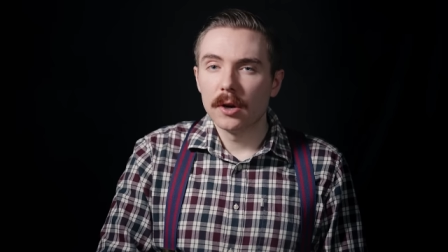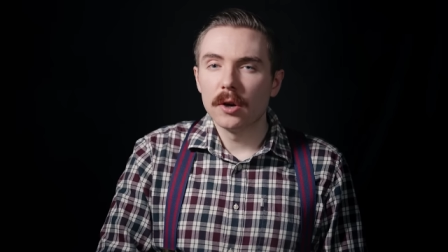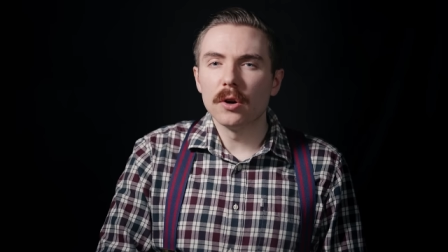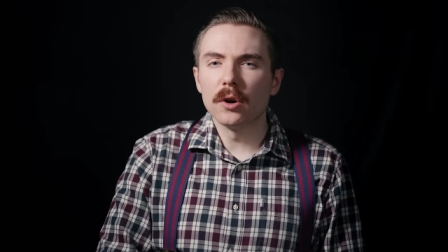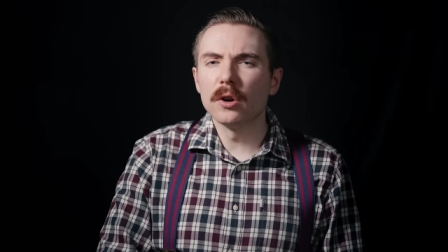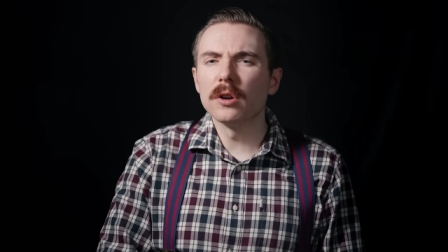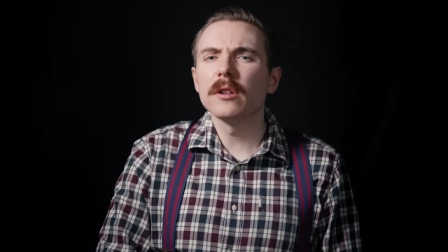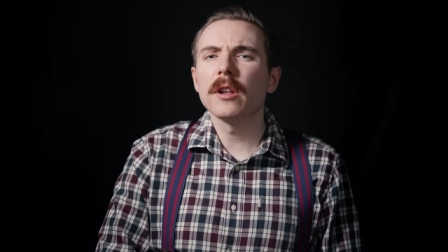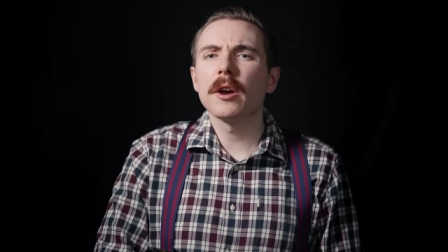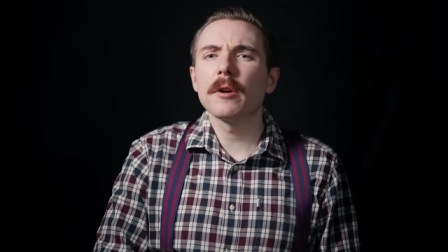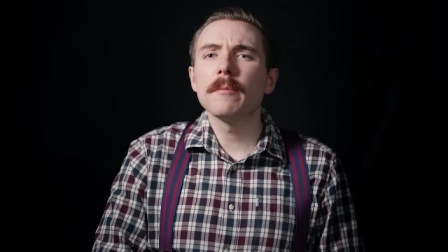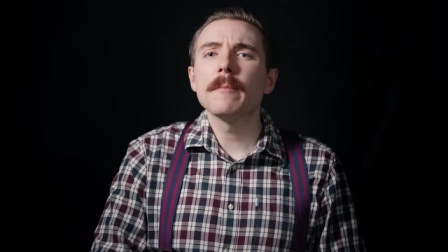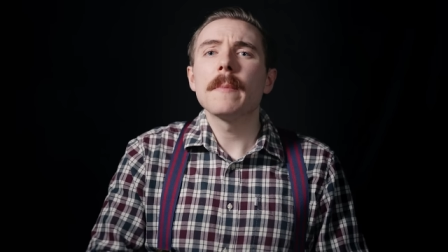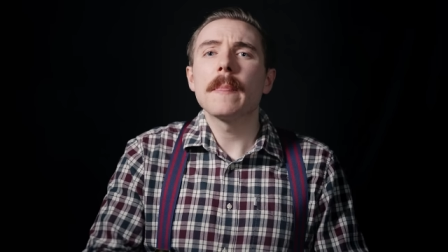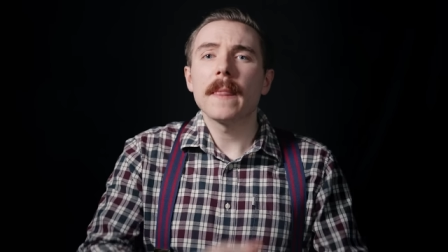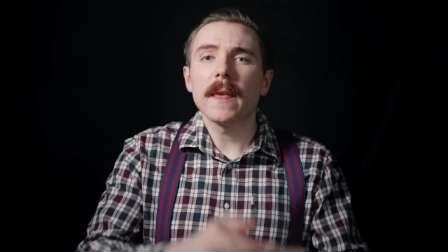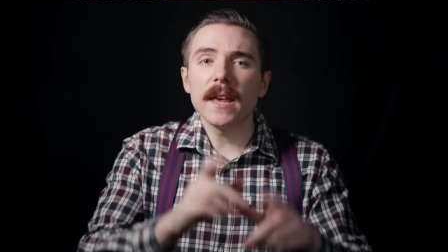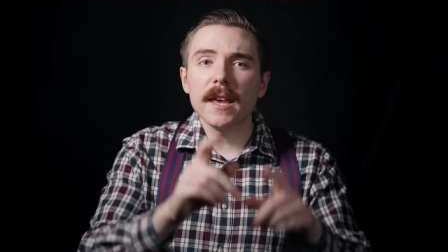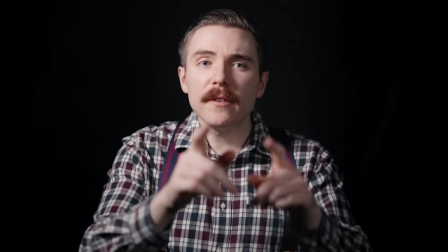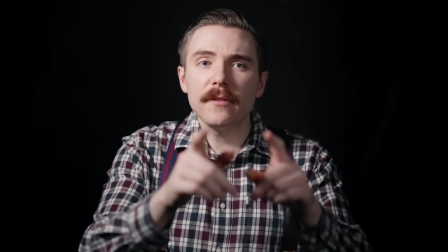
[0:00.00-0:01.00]
although
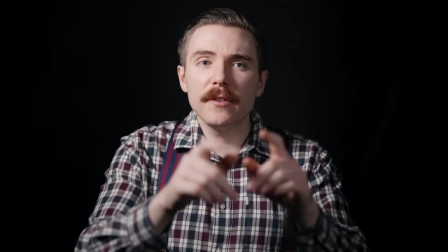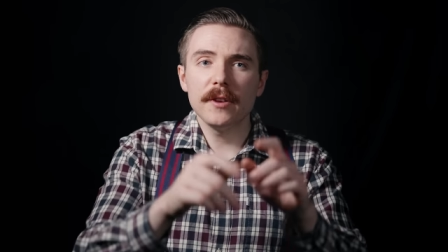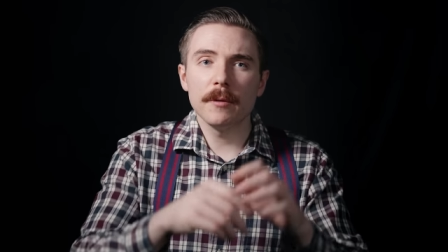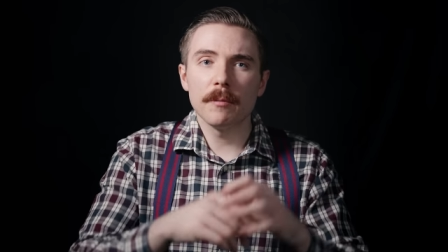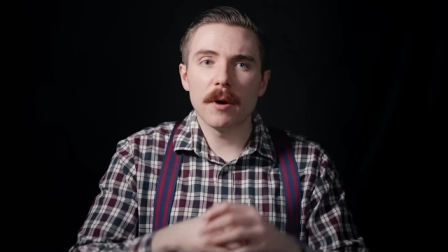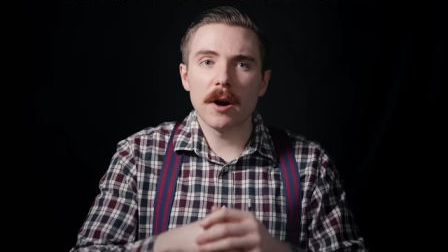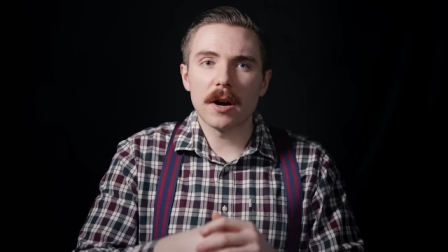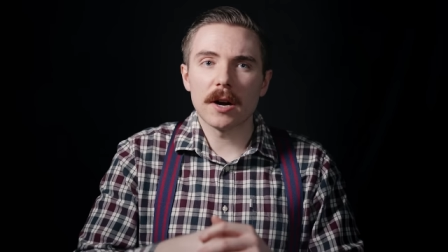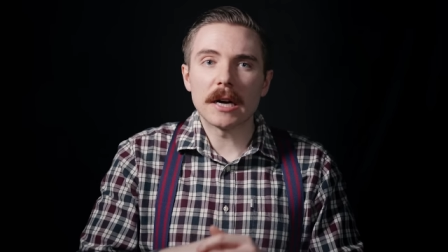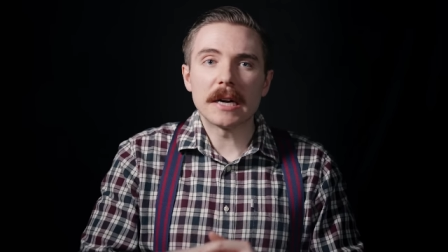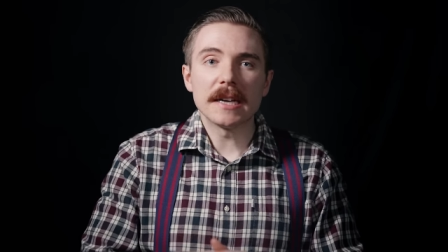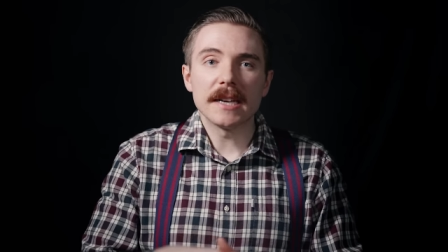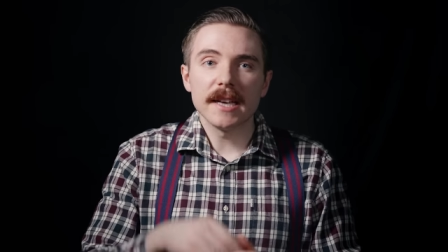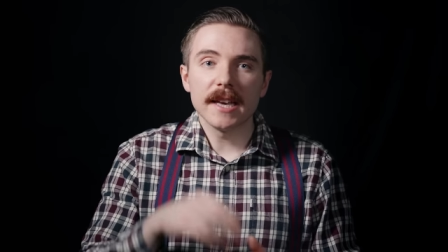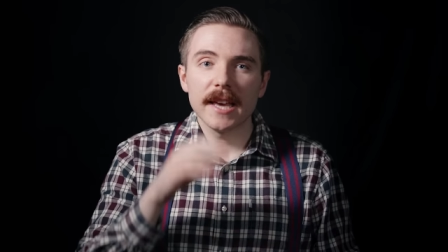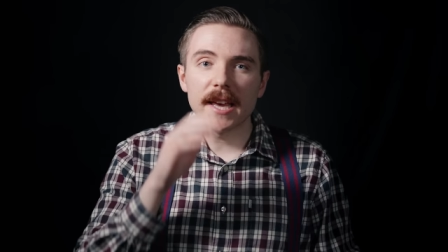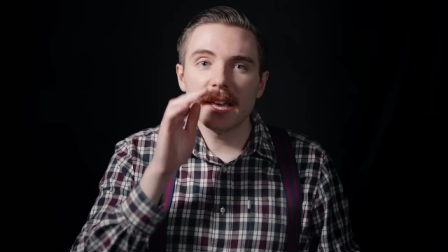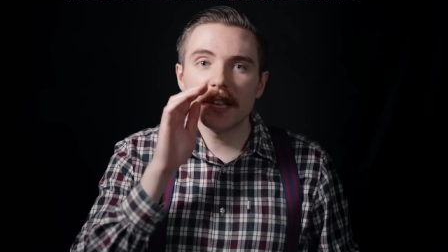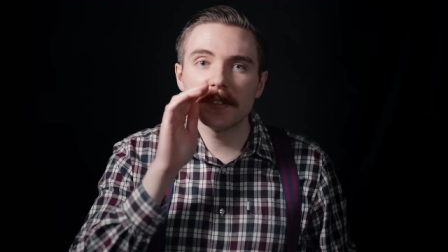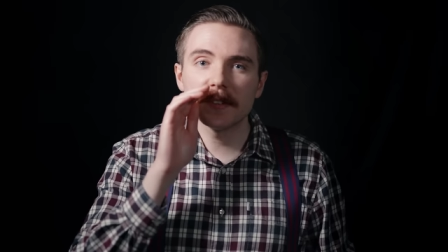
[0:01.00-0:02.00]
if you are,
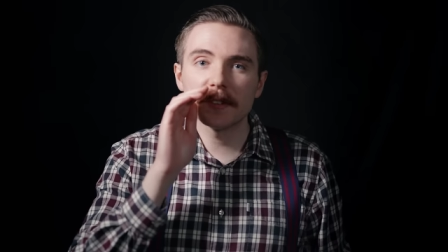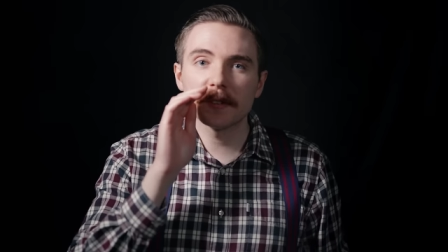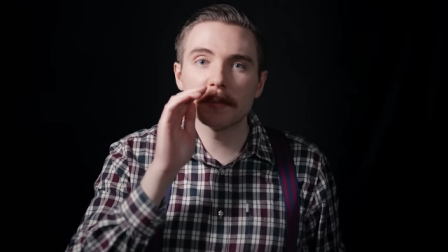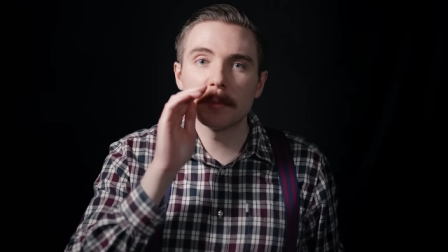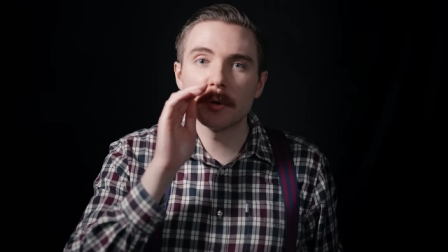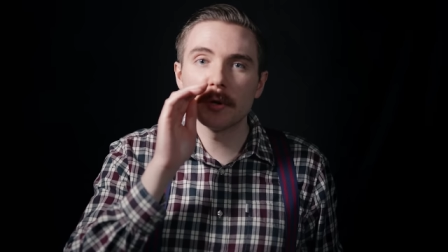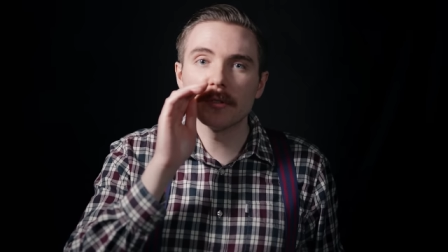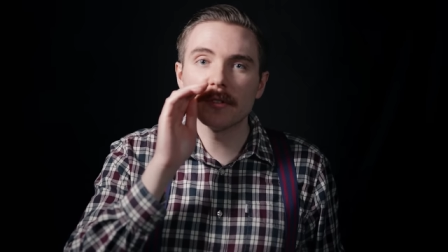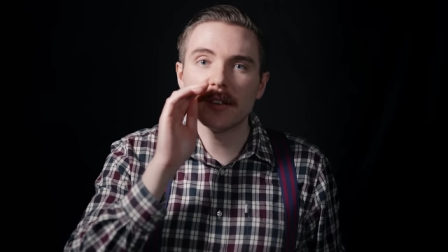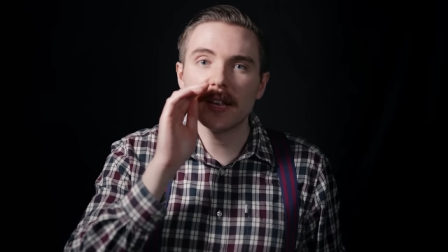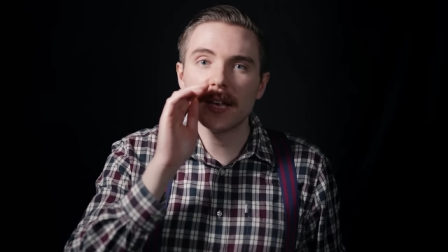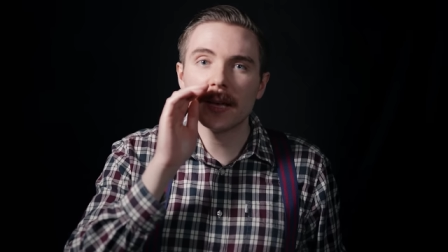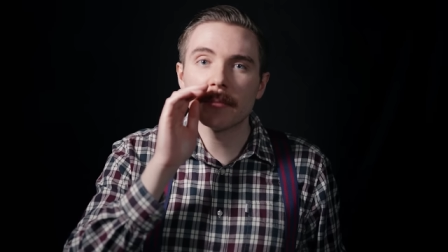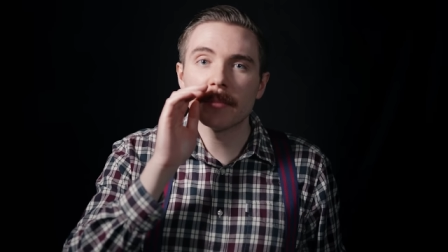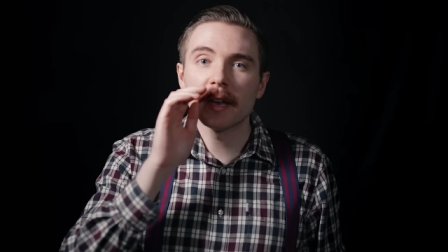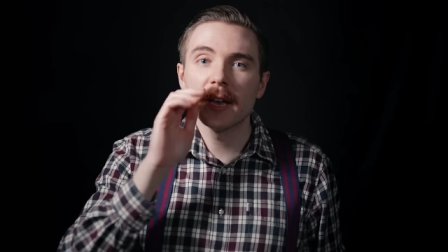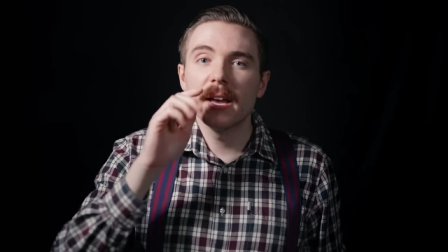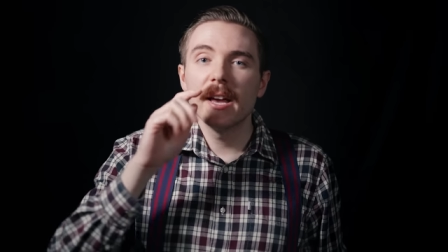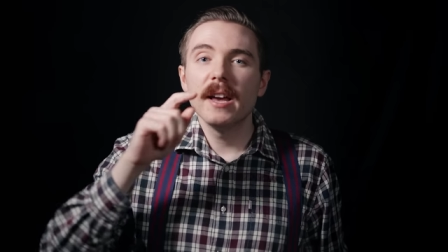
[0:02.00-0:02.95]
here's a small tip.